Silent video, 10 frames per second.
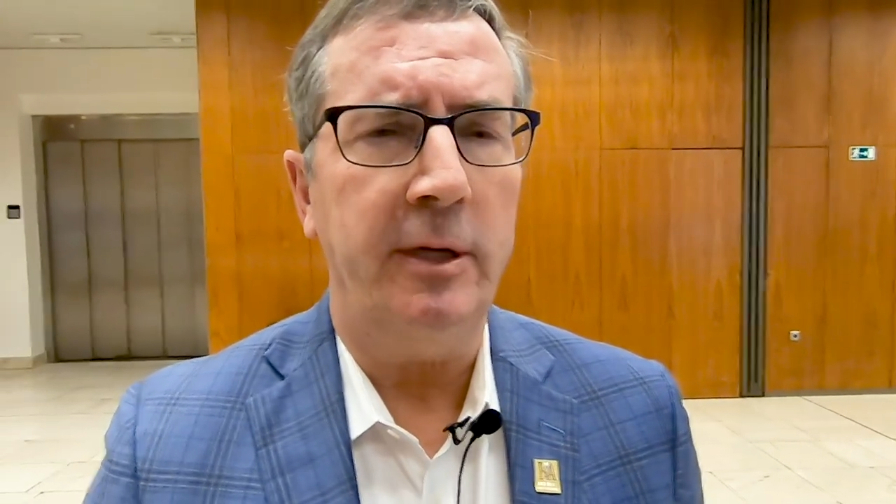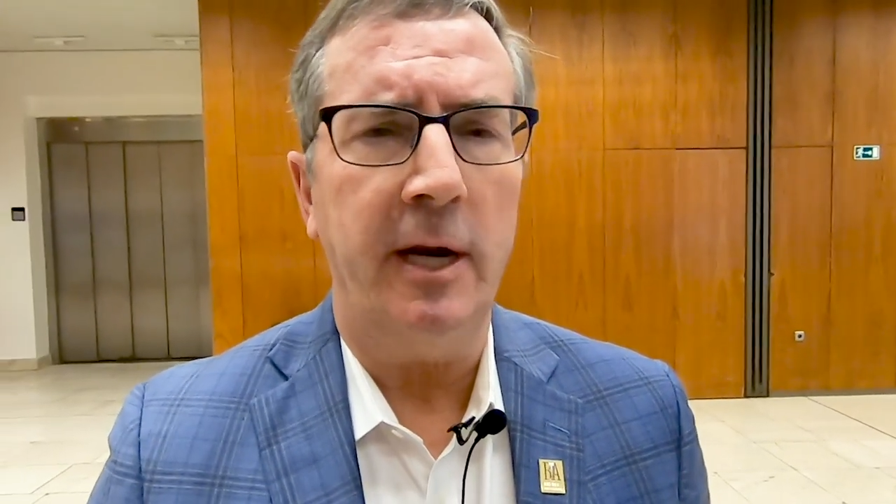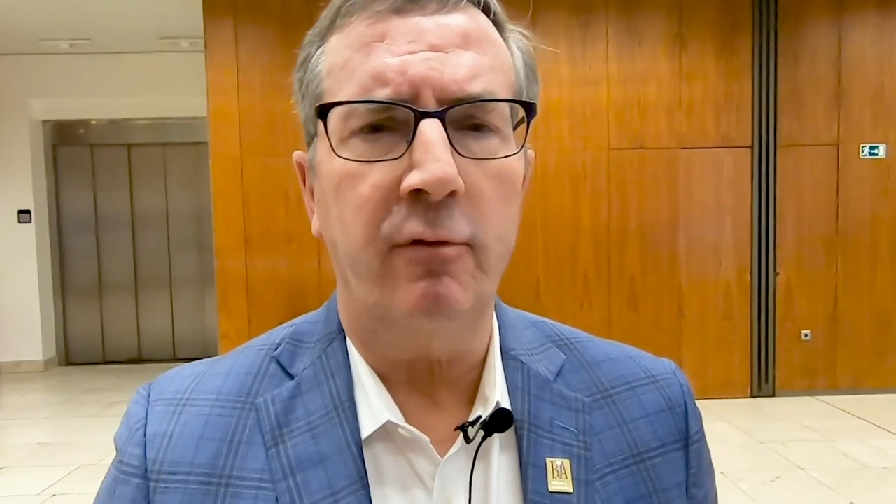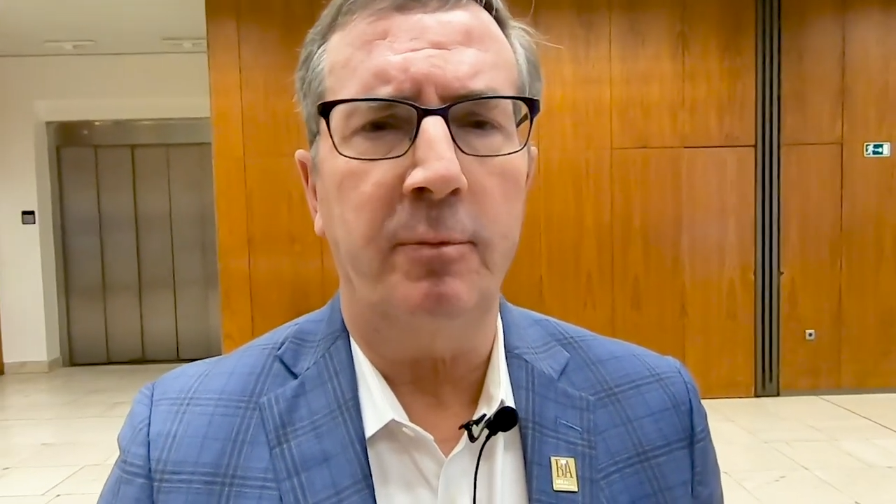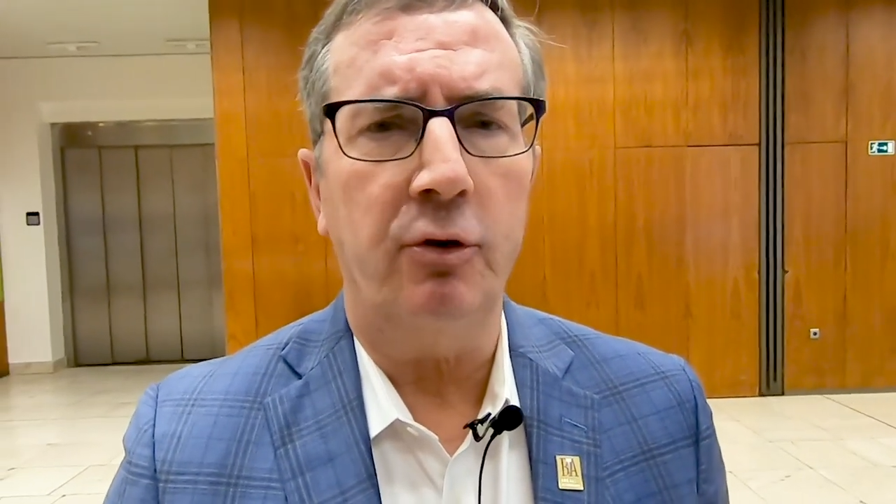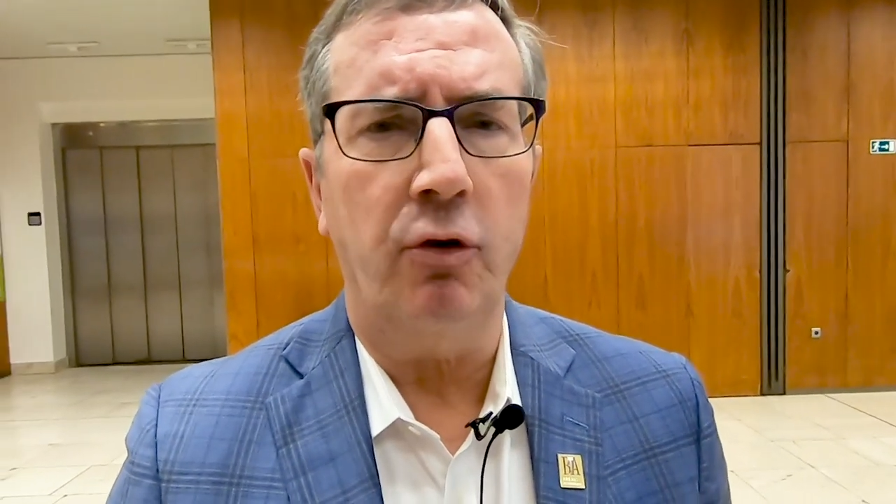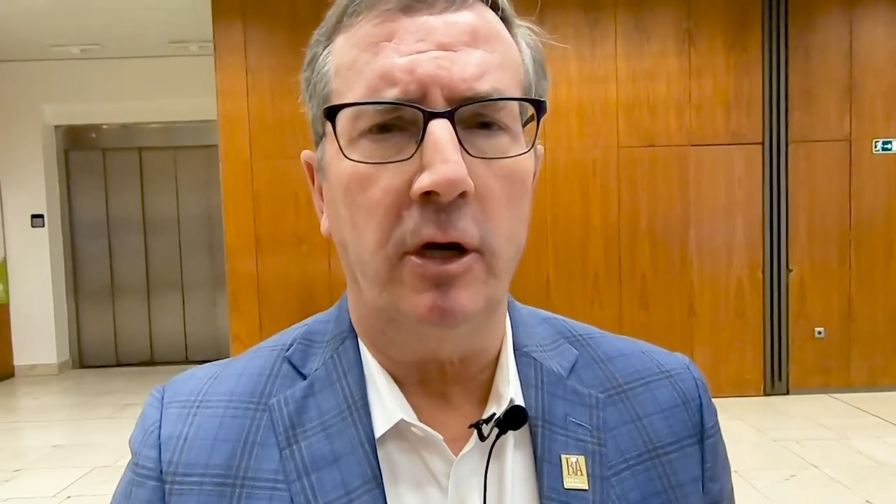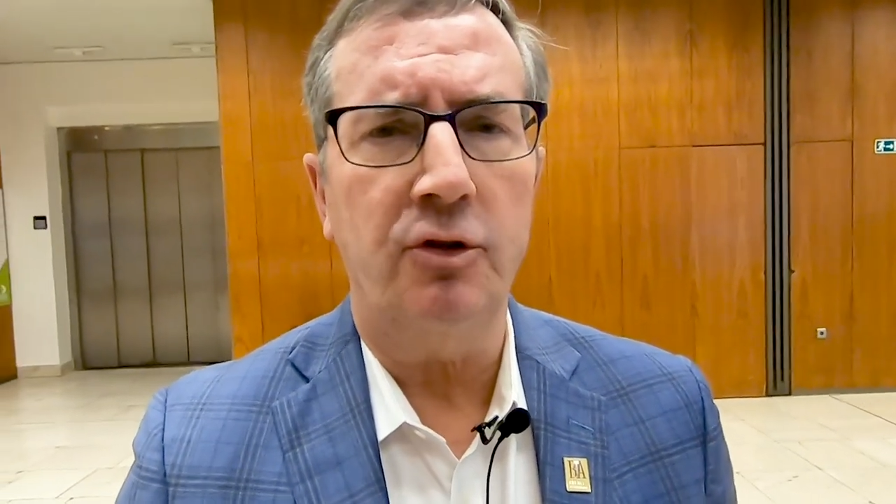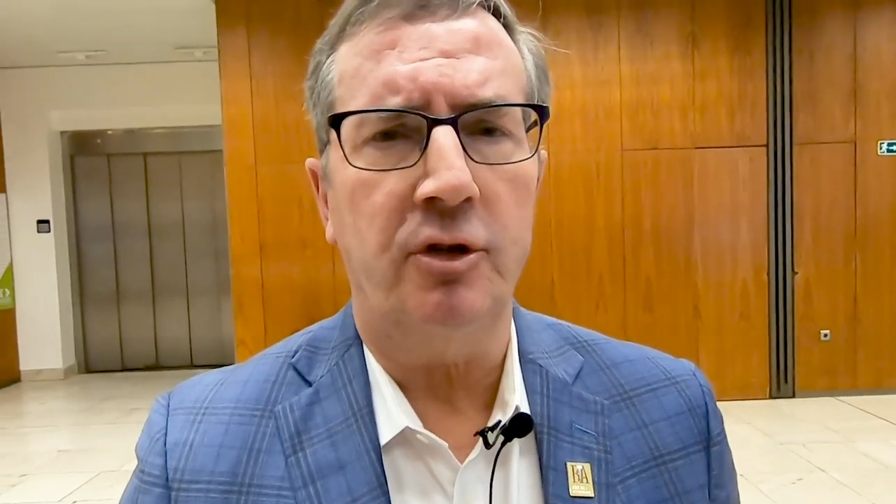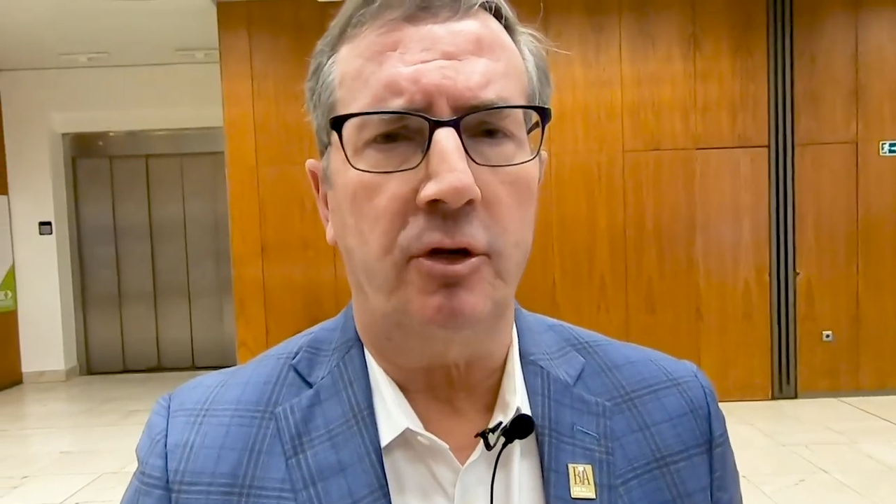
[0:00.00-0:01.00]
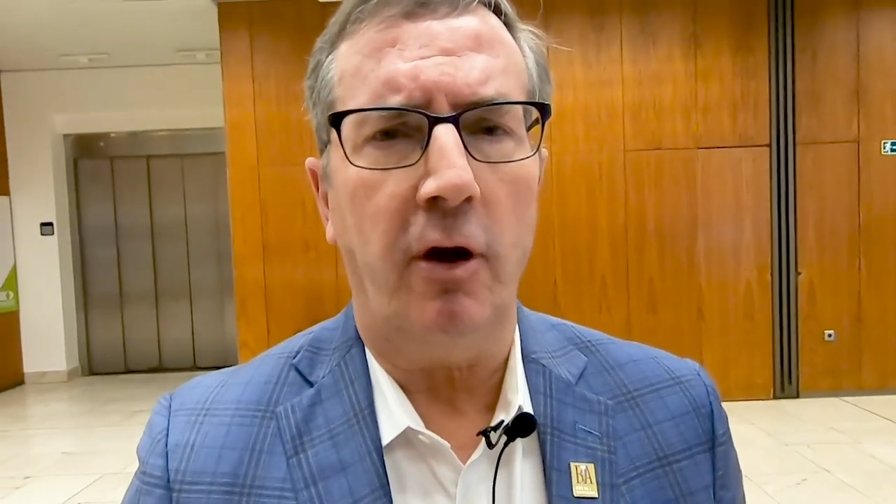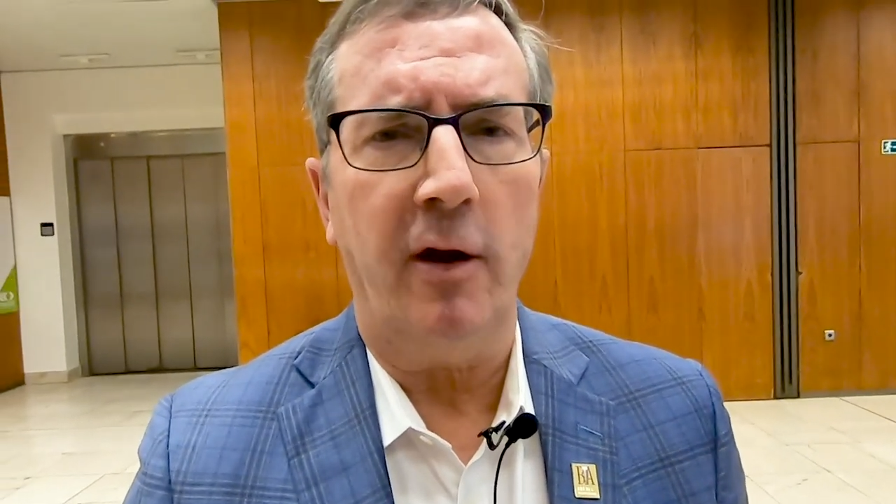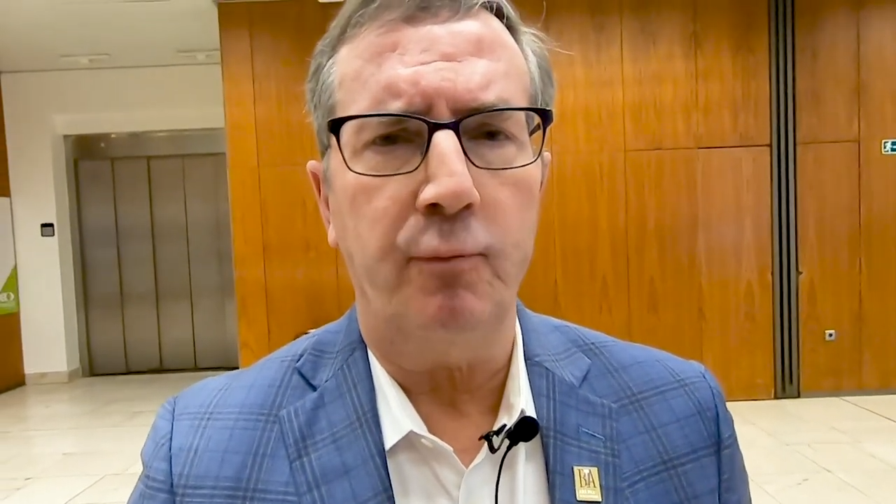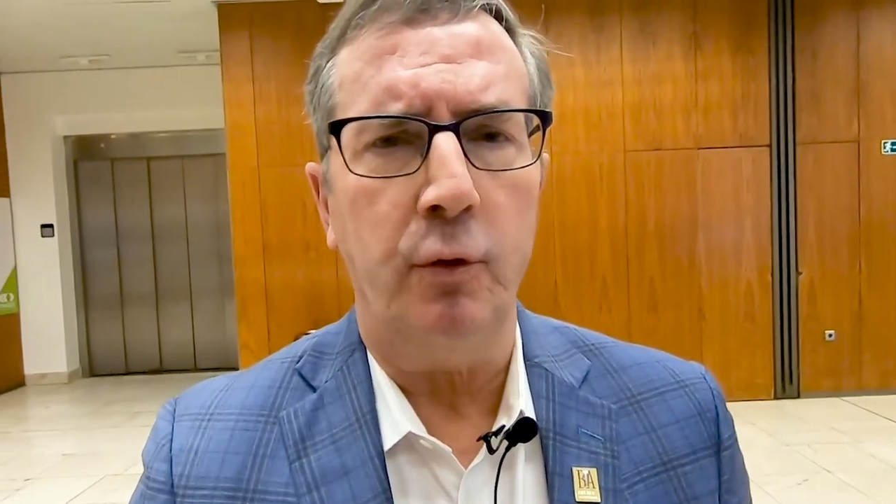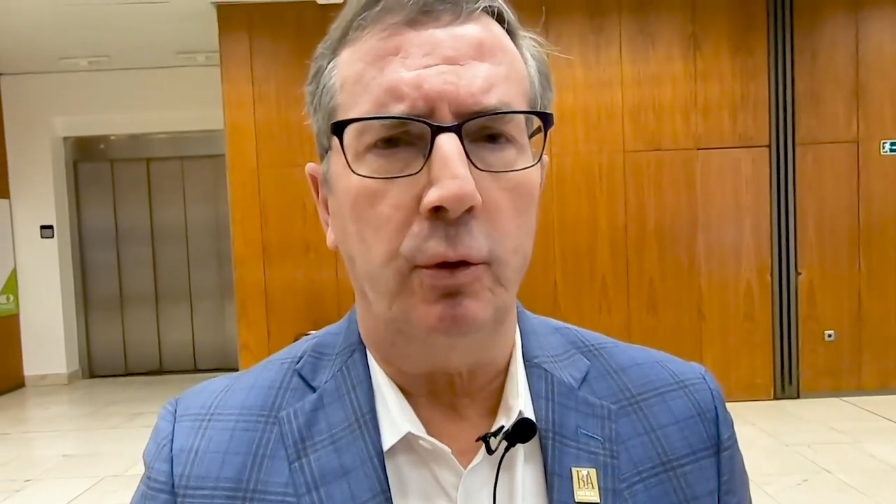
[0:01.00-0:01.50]
we never begrudged a
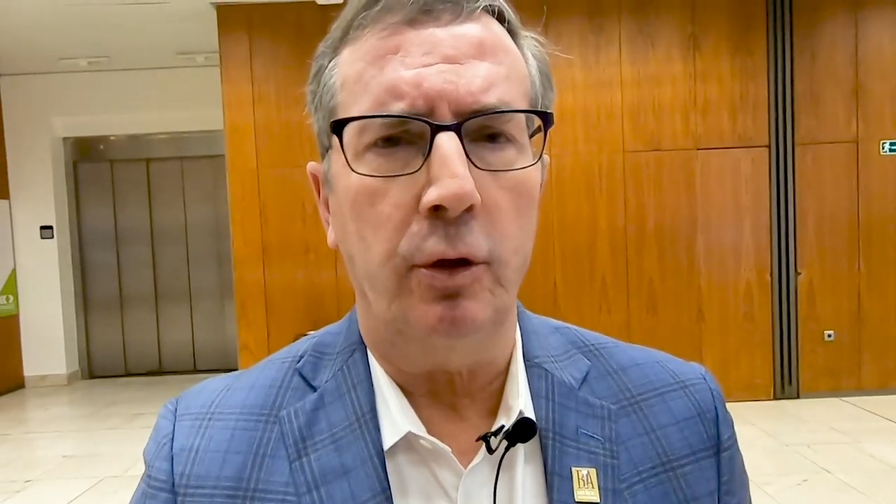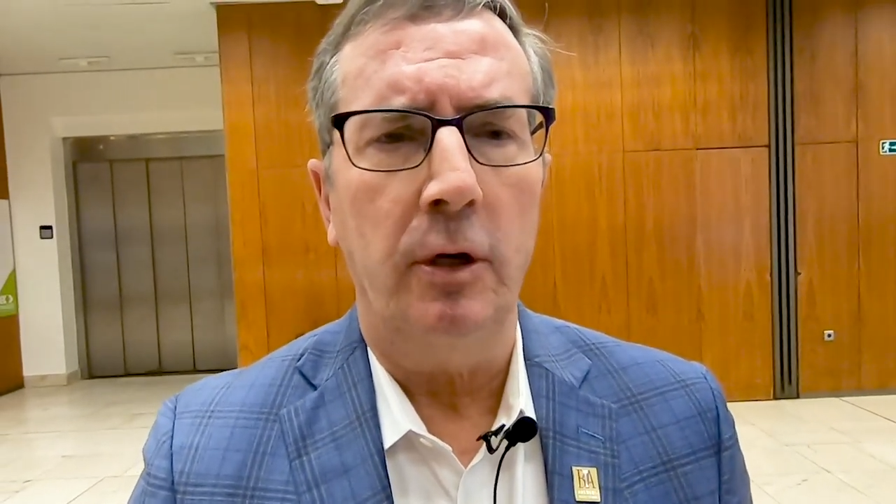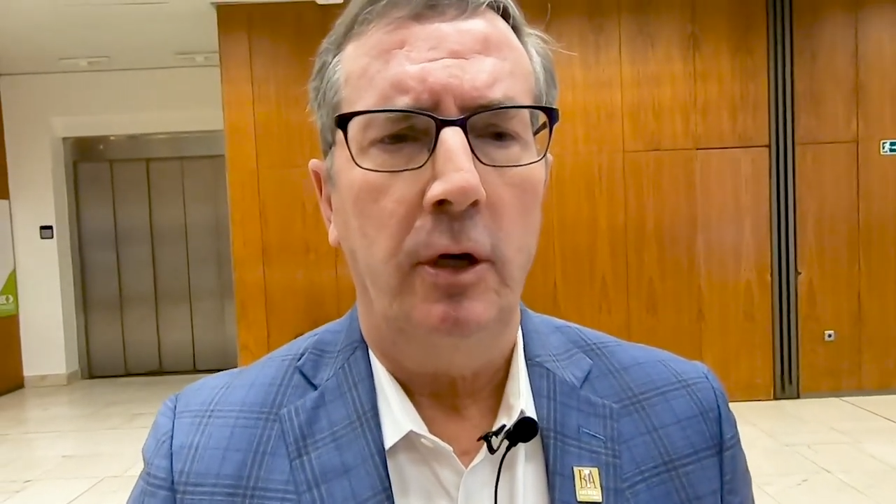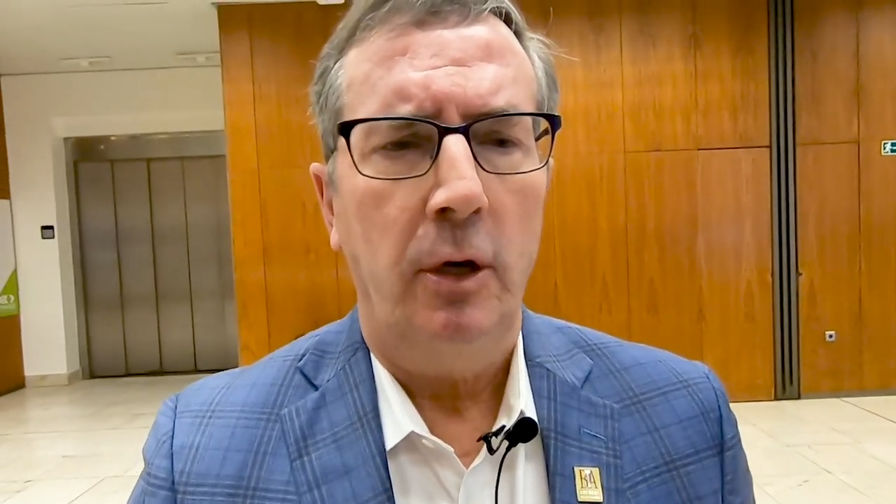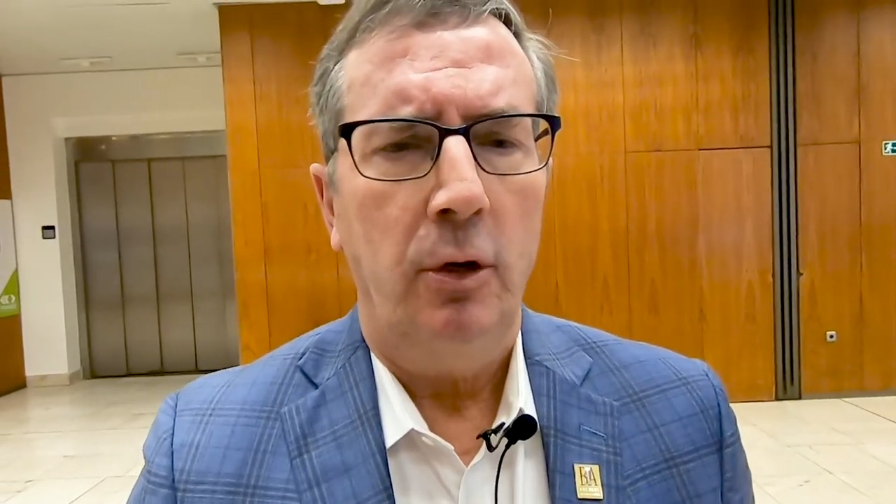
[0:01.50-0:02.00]
craft brewer